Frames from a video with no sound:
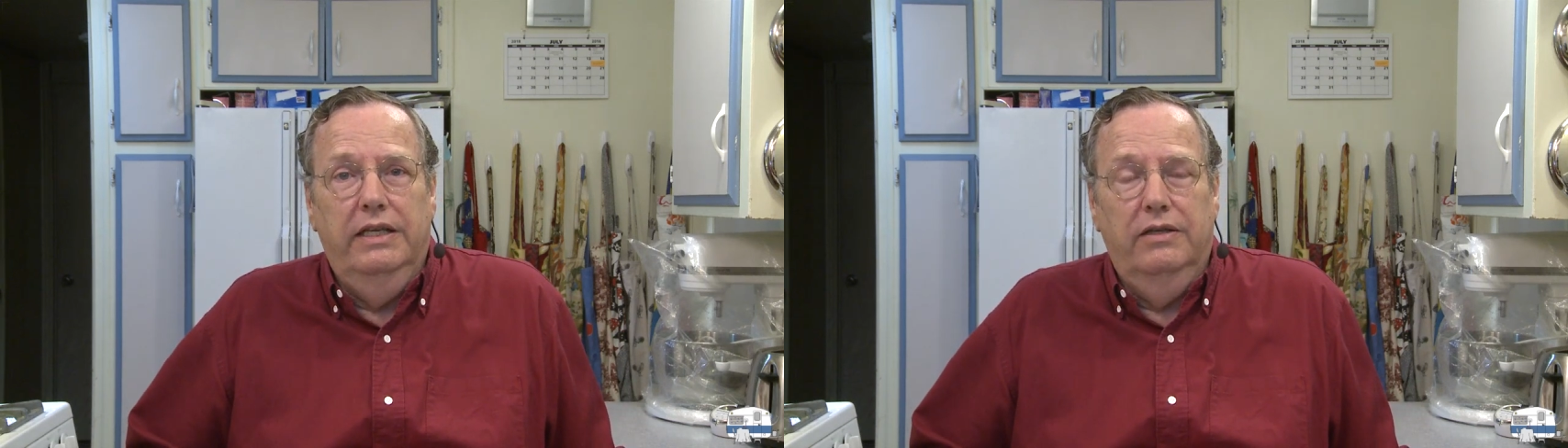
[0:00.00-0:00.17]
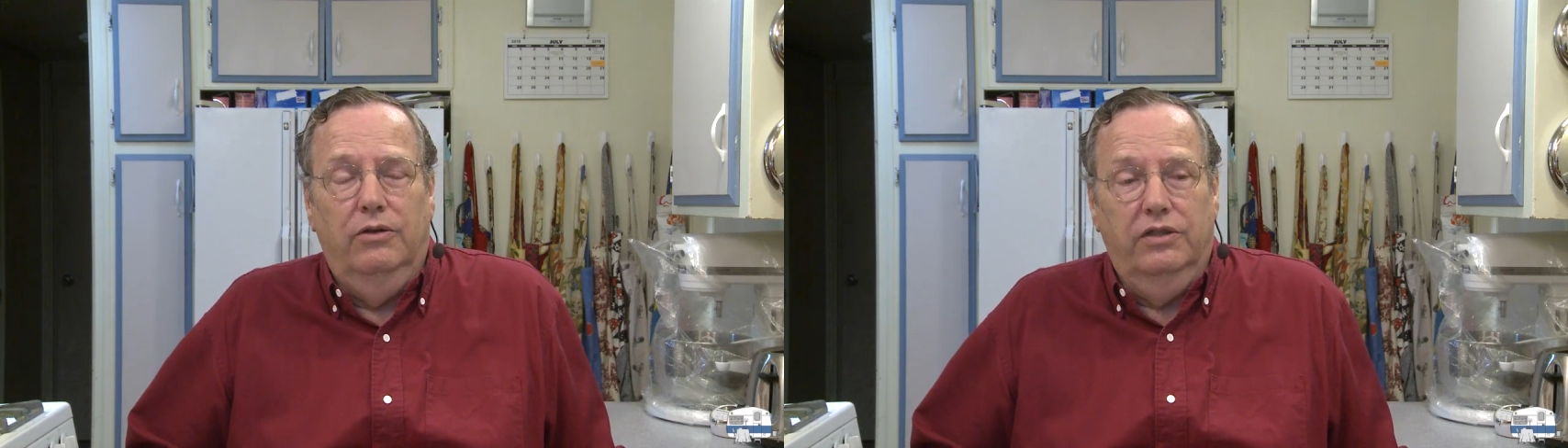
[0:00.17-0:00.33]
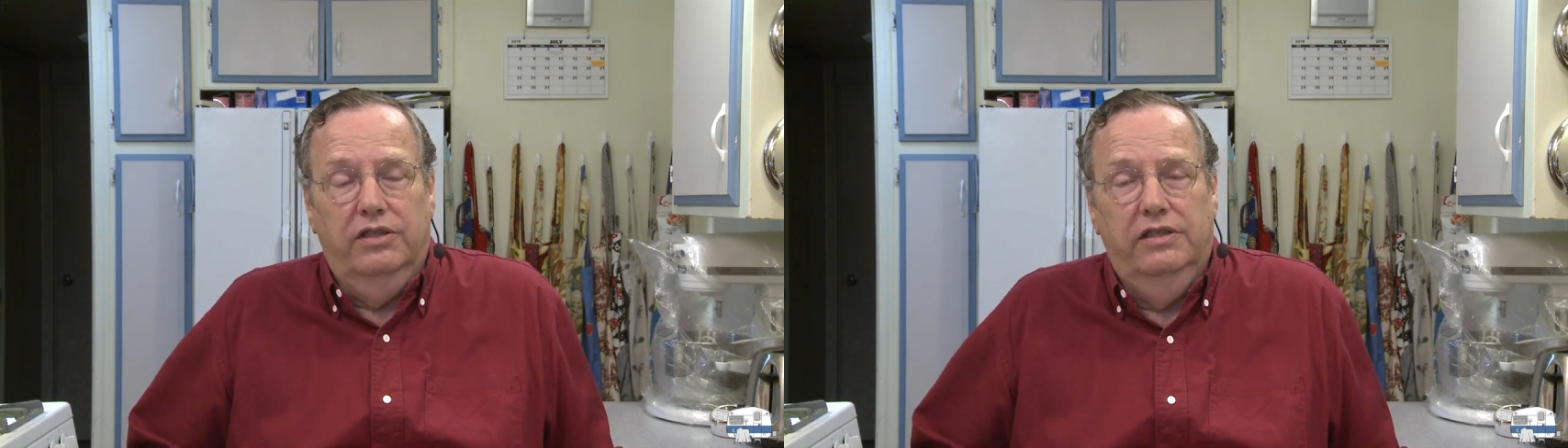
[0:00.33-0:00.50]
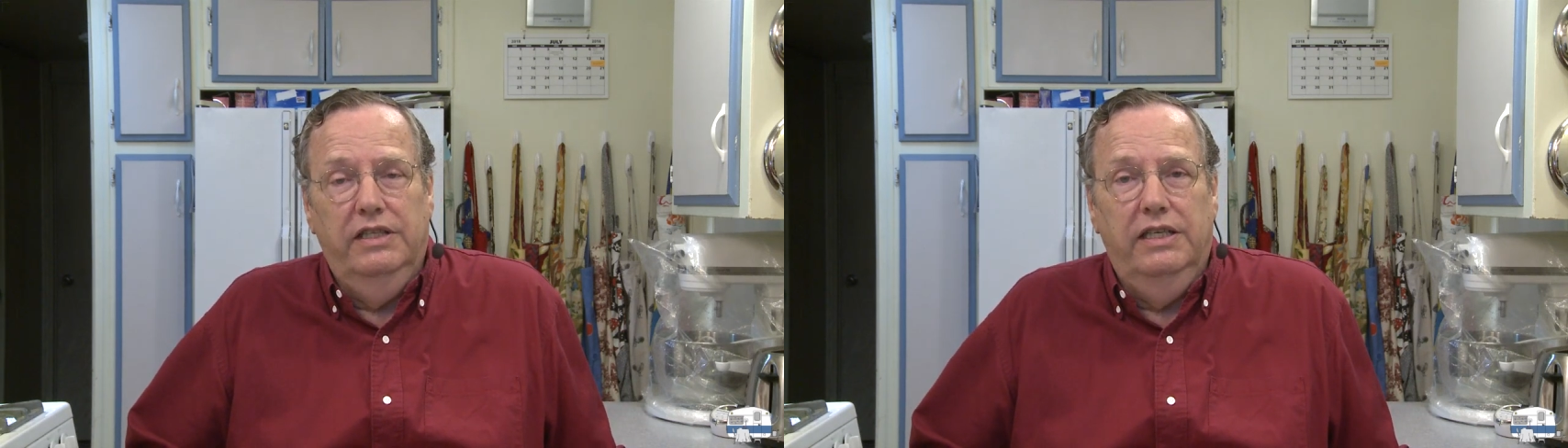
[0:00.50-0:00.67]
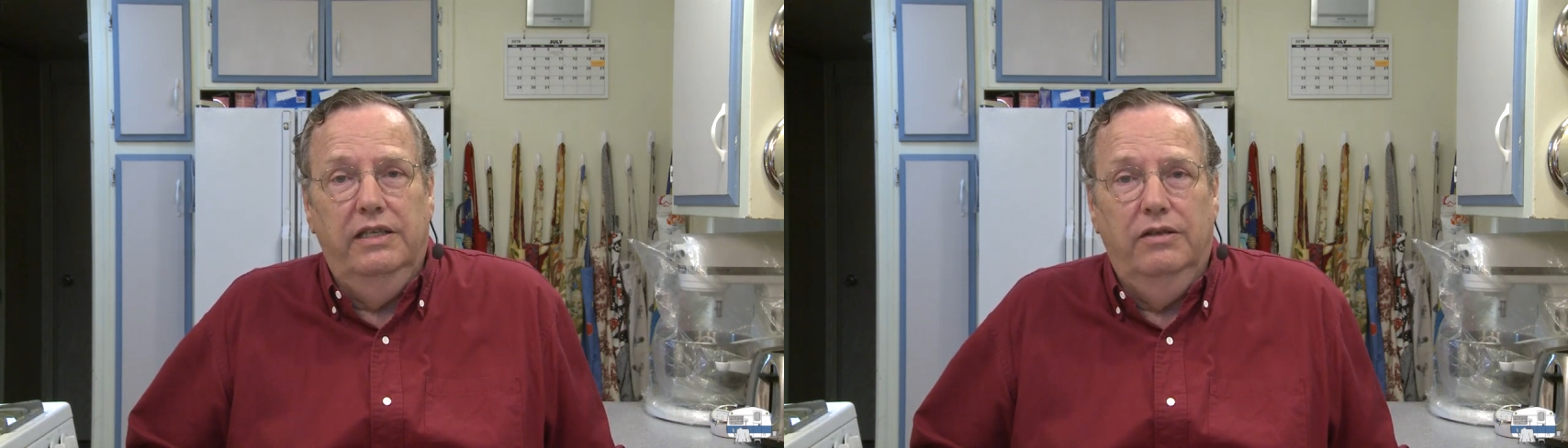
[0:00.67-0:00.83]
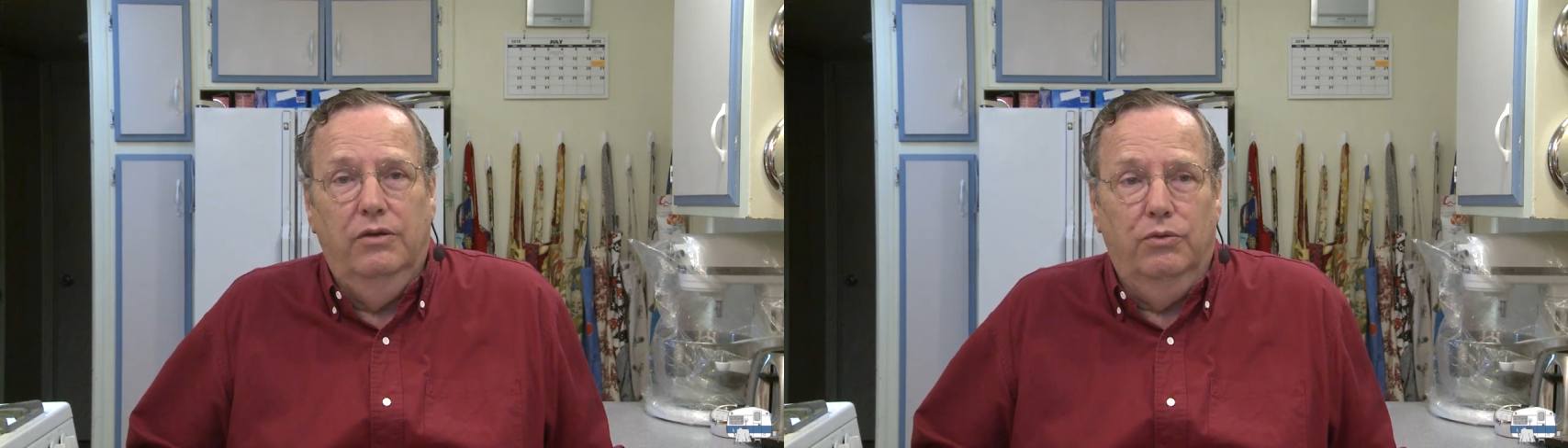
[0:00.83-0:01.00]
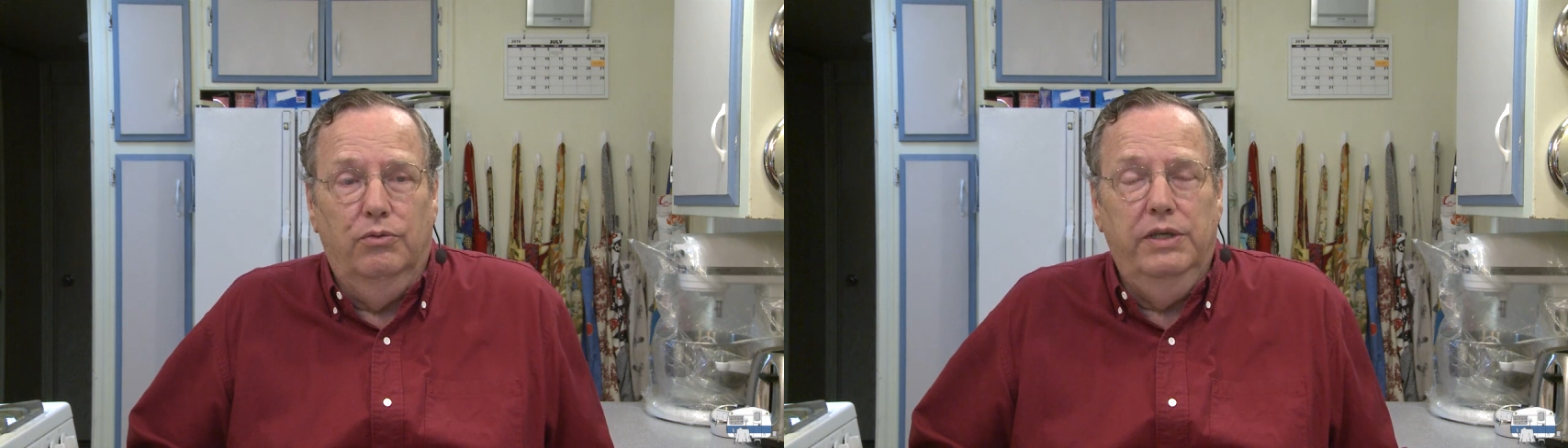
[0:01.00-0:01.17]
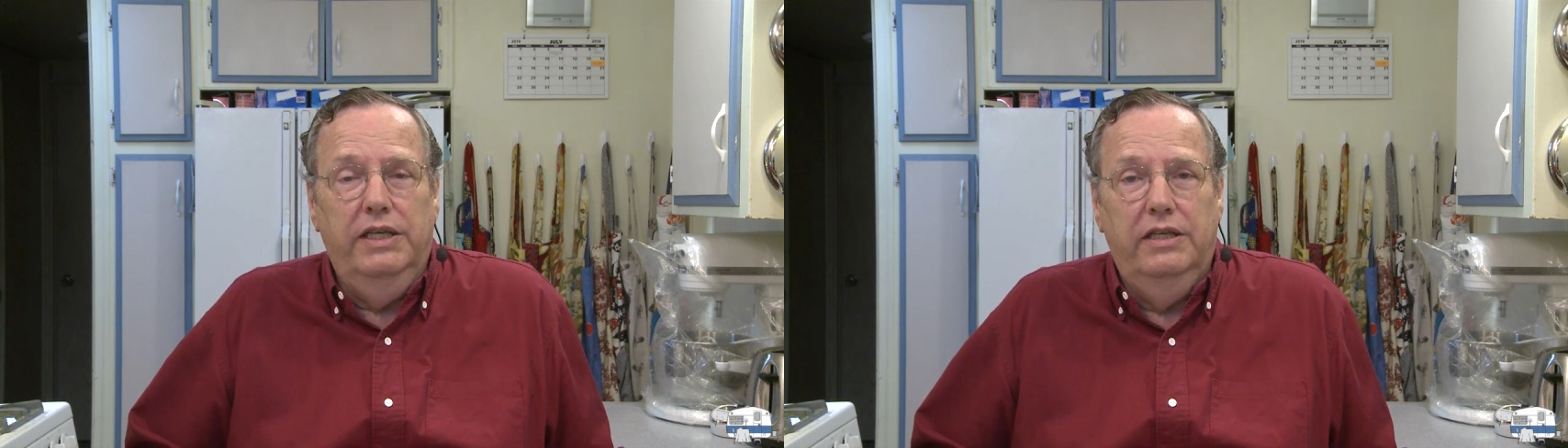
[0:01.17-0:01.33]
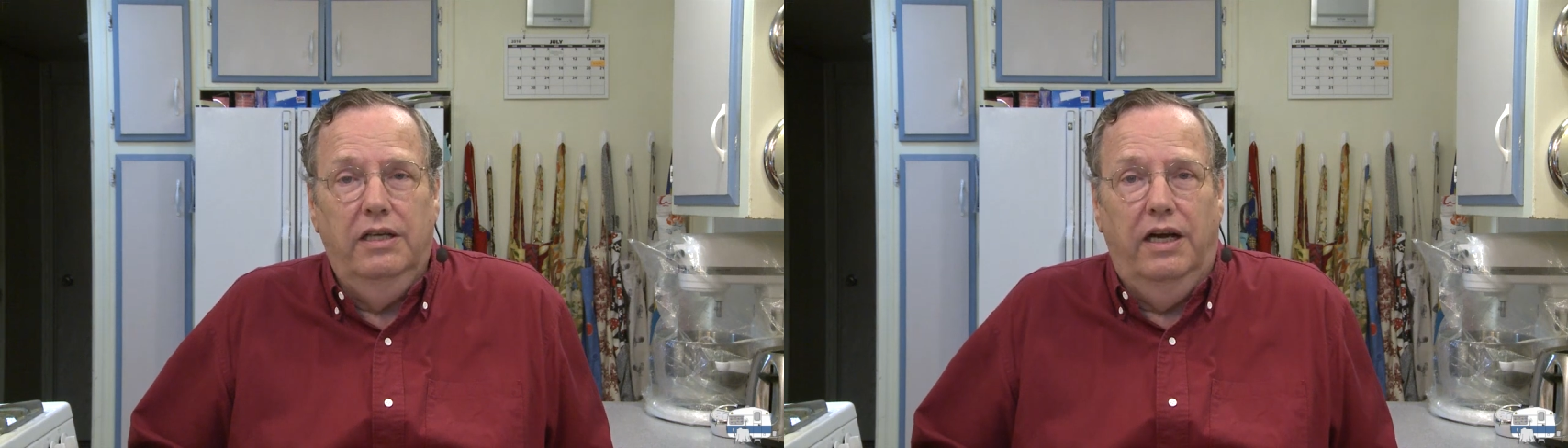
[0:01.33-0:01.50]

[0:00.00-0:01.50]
or see or read